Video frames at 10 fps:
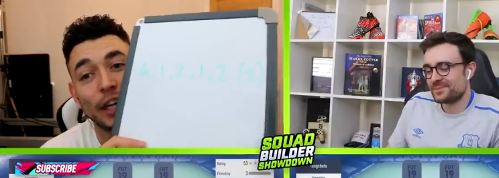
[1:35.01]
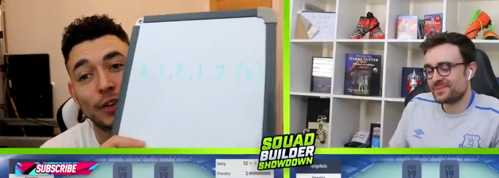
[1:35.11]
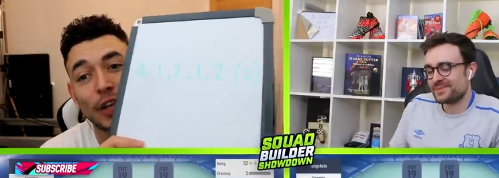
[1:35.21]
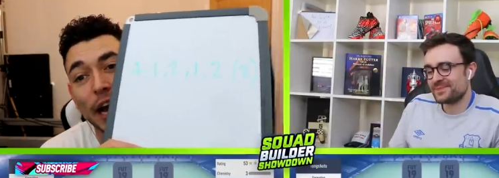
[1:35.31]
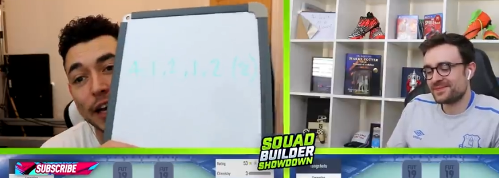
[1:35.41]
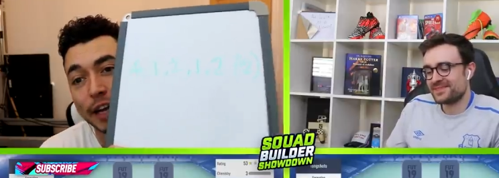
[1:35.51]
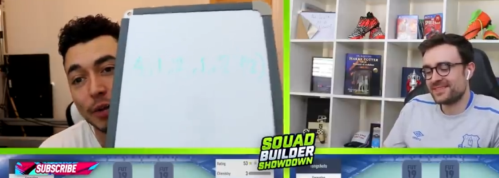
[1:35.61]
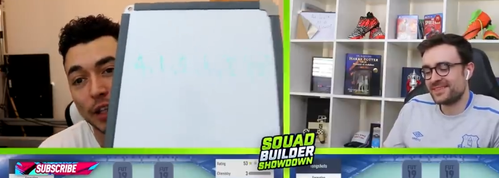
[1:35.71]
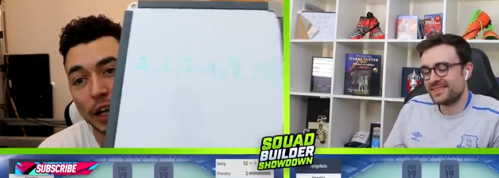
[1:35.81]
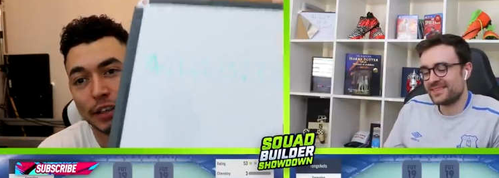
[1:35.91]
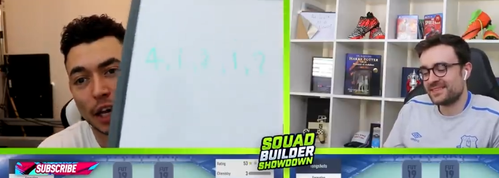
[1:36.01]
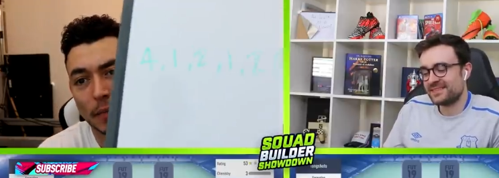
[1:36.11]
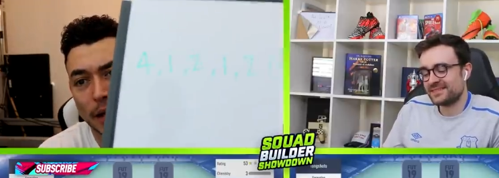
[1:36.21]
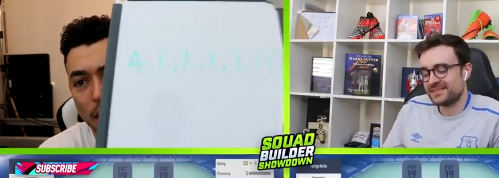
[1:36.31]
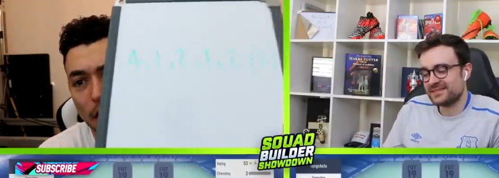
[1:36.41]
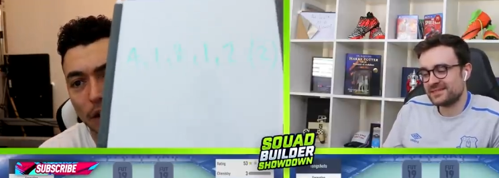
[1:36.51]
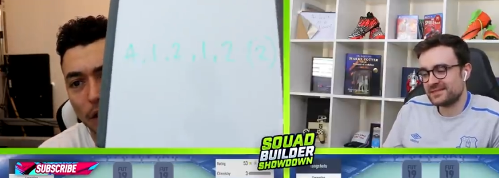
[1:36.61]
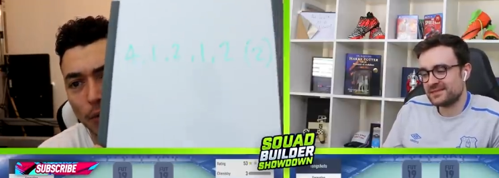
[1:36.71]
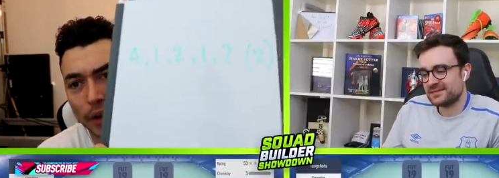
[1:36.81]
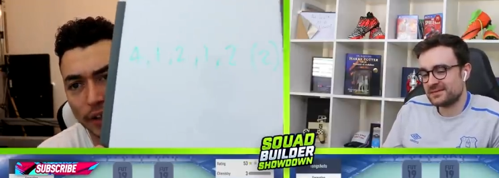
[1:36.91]
Speaker 1: channel. So Andy, would you like to tell me, I
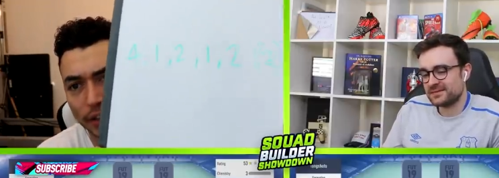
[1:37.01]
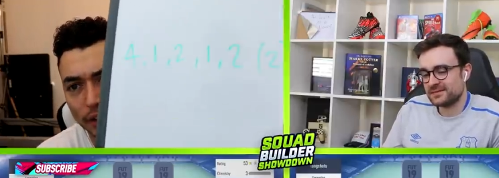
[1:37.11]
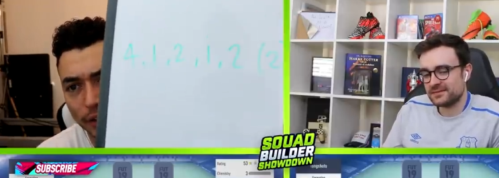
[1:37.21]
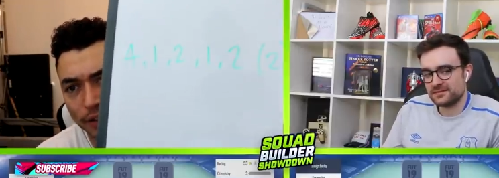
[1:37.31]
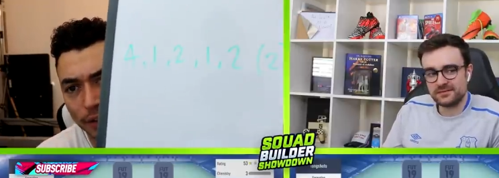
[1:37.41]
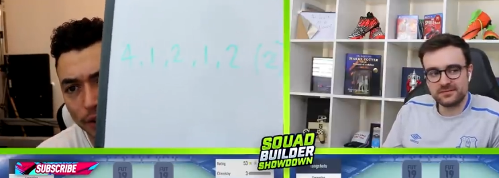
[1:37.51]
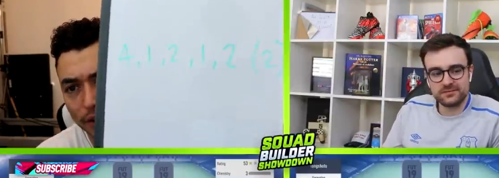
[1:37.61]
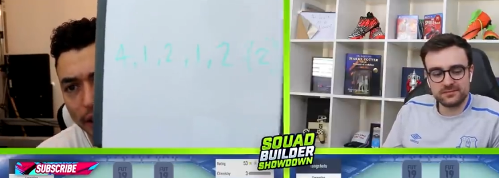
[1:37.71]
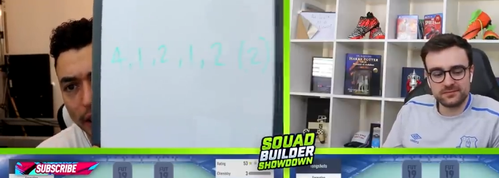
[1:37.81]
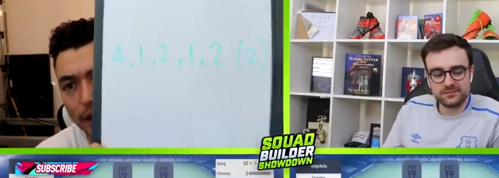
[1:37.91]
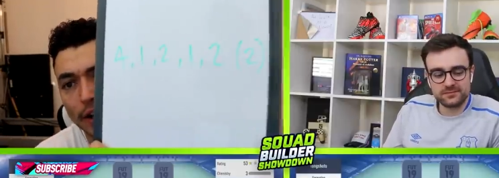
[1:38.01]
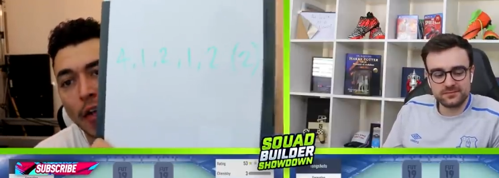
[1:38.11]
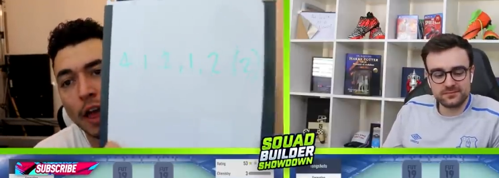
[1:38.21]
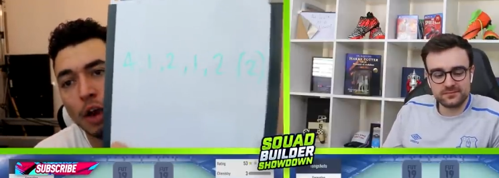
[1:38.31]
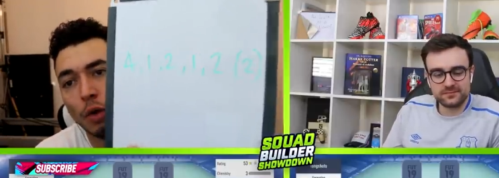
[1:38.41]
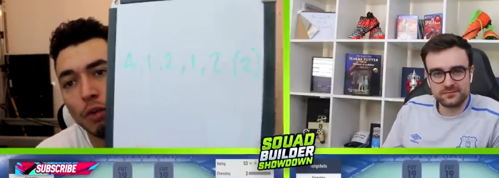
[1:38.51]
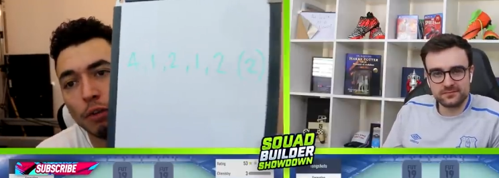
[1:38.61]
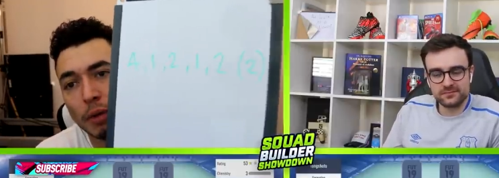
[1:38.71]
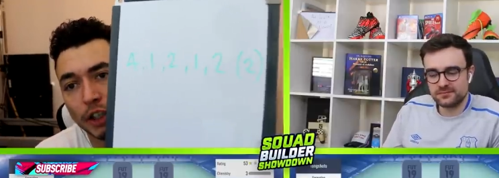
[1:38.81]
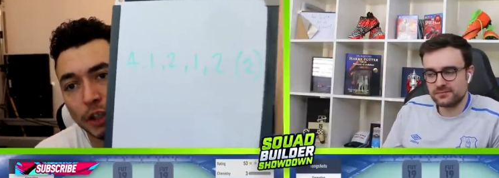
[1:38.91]
don't know why this is so difficult to see, there you go,
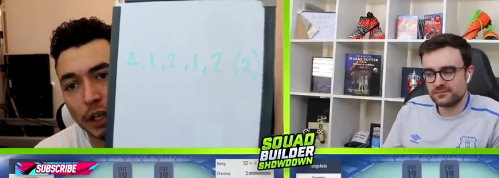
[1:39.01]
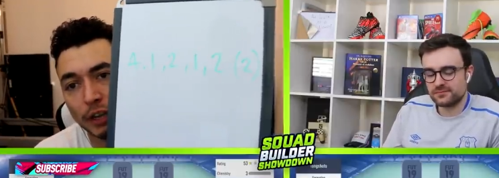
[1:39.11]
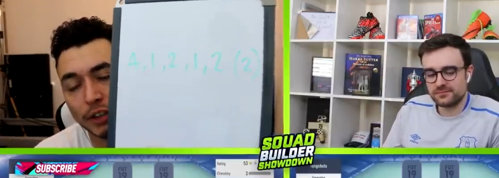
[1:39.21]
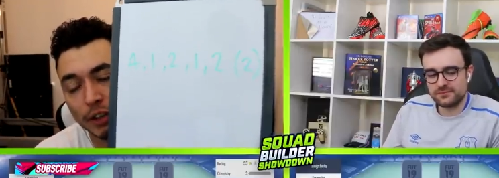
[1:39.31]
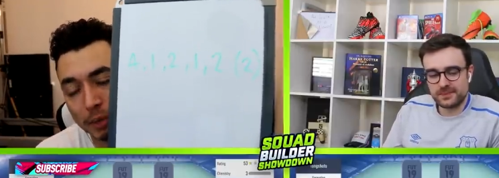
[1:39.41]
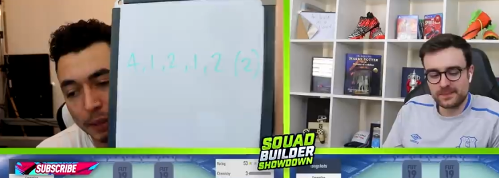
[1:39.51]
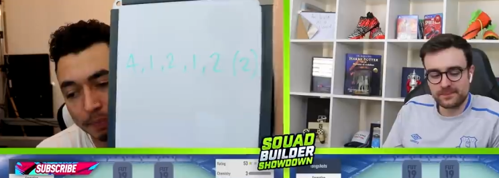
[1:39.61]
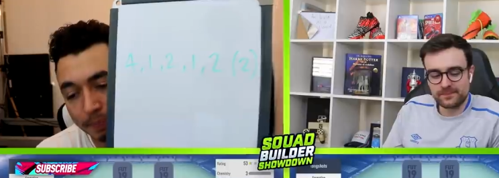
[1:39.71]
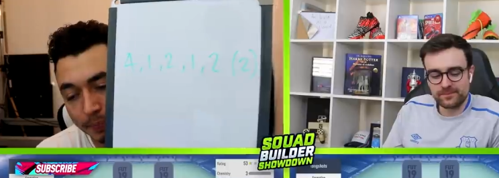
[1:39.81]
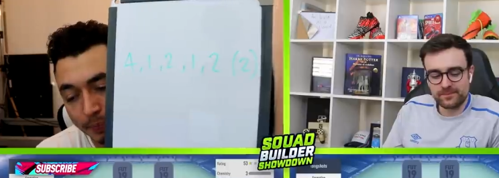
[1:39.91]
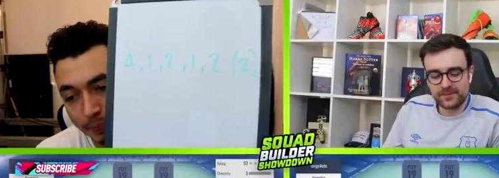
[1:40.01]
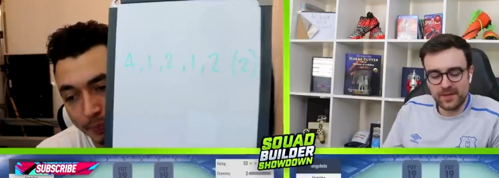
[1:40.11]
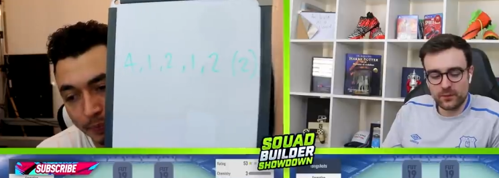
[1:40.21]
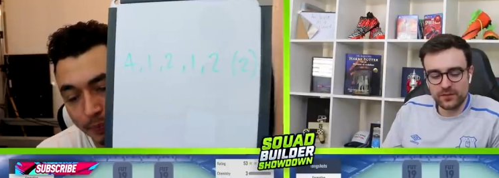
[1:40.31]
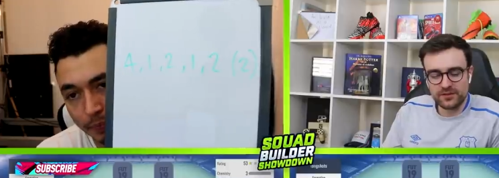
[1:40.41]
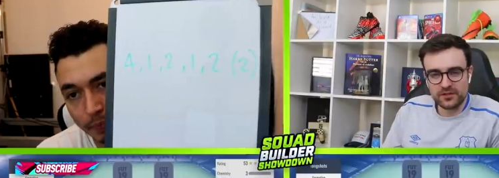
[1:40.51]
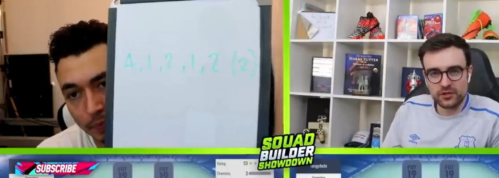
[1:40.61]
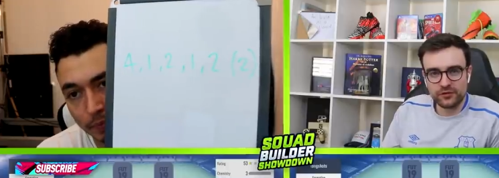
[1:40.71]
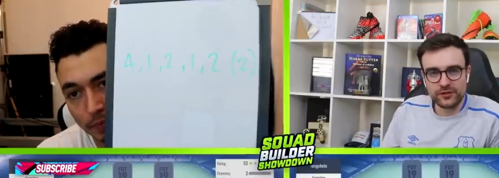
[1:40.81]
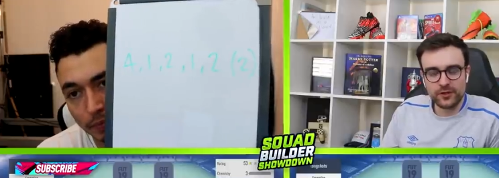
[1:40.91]
what formation you'd like to use, mate?
Speaker 2: I would. Did
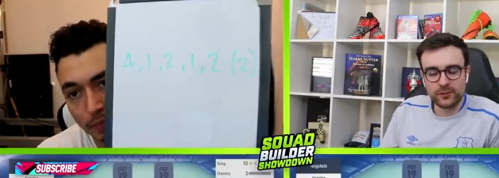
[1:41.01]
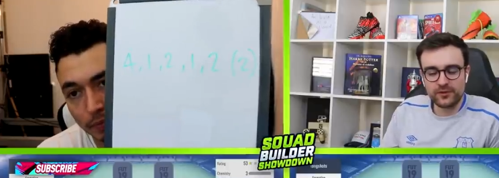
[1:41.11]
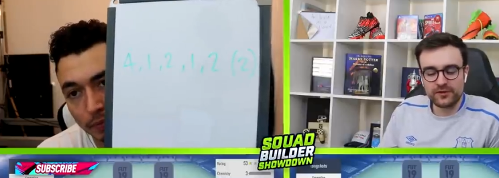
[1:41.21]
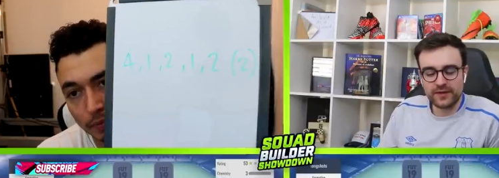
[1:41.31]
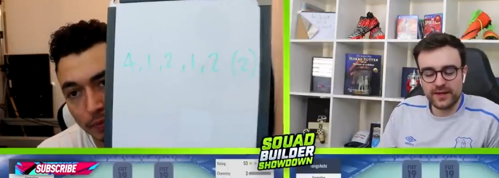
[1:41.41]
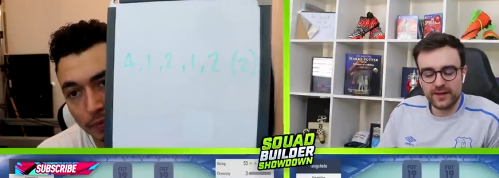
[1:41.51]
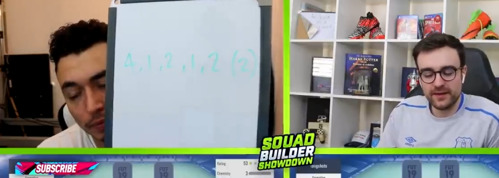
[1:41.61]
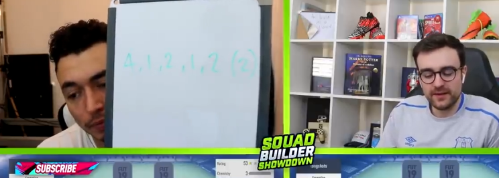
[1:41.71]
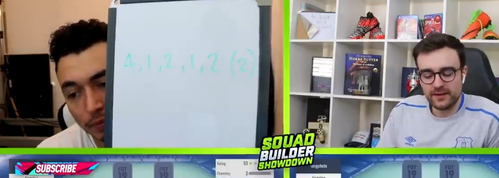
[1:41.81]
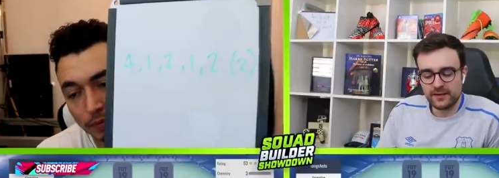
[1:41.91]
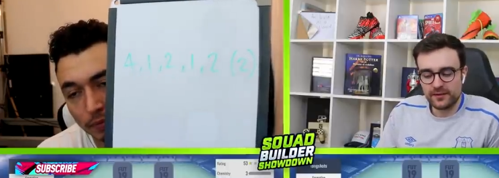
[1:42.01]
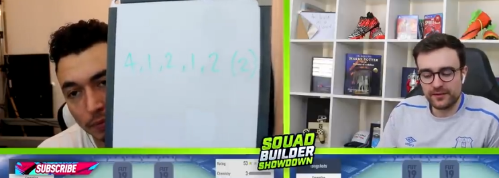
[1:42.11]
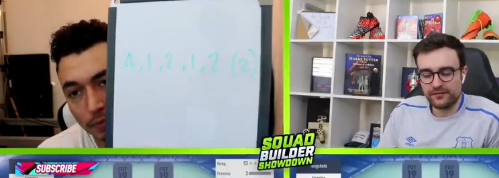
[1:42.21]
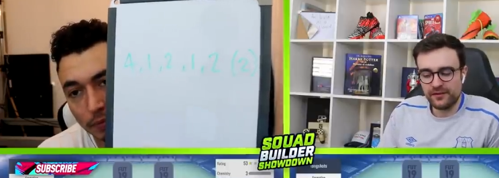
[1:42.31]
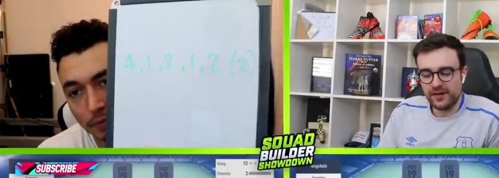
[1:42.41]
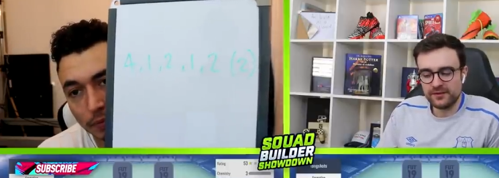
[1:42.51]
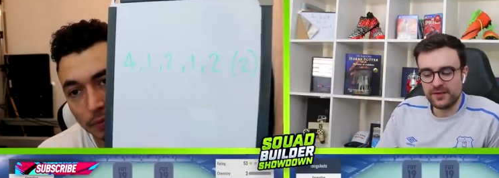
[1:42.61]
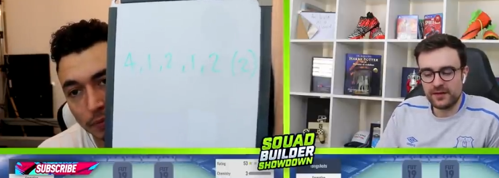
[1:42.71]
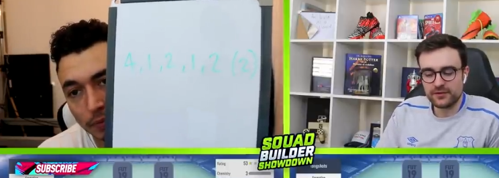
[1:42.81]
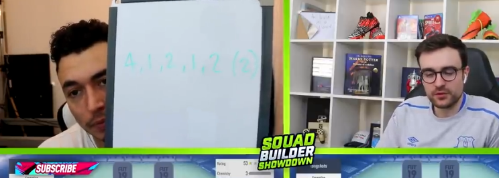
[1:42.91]
you also notice that the
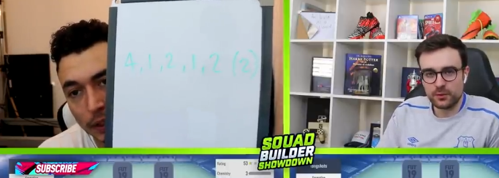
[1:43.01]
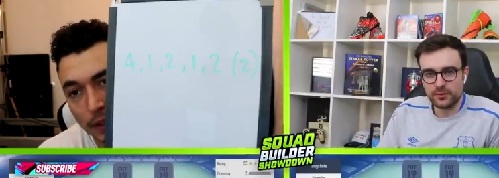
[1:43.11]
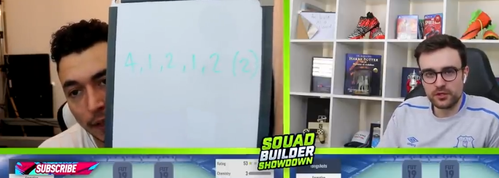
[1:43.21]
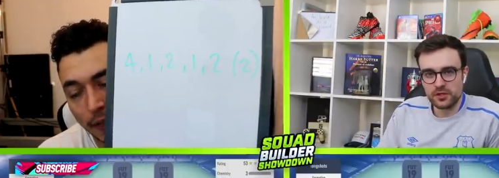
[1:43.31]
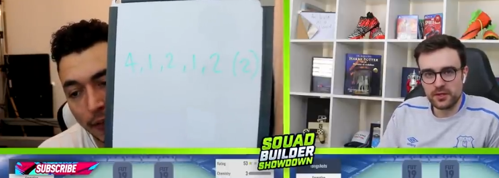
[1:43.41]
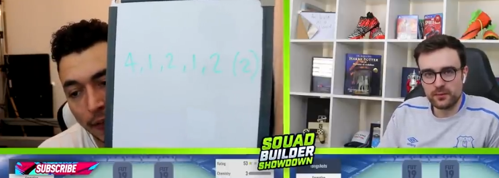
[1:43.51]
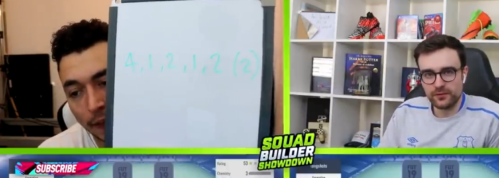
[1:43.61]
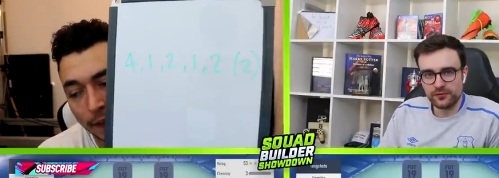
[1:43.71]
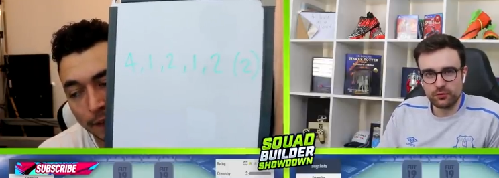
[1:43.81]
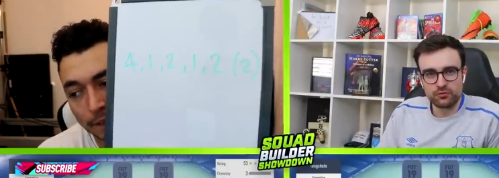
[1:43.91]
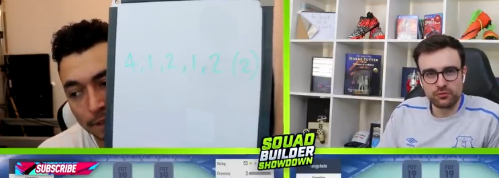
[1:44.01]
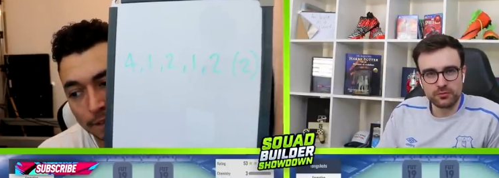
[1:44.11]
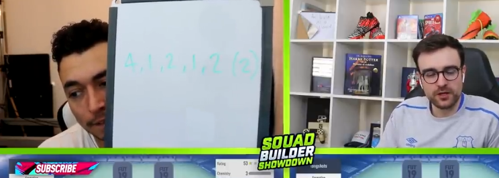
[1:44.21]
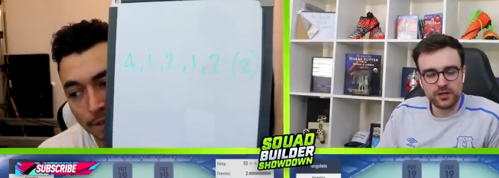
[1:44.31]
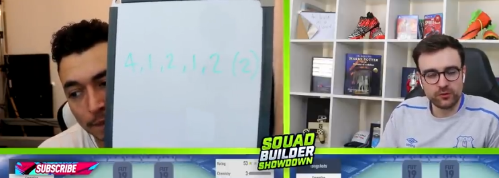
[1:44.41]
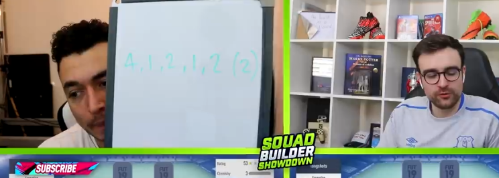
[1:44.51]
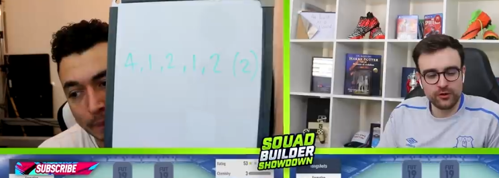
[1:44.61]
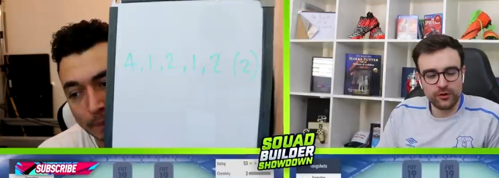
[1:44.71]
first ever Squad Builder Showdown with two trump cards was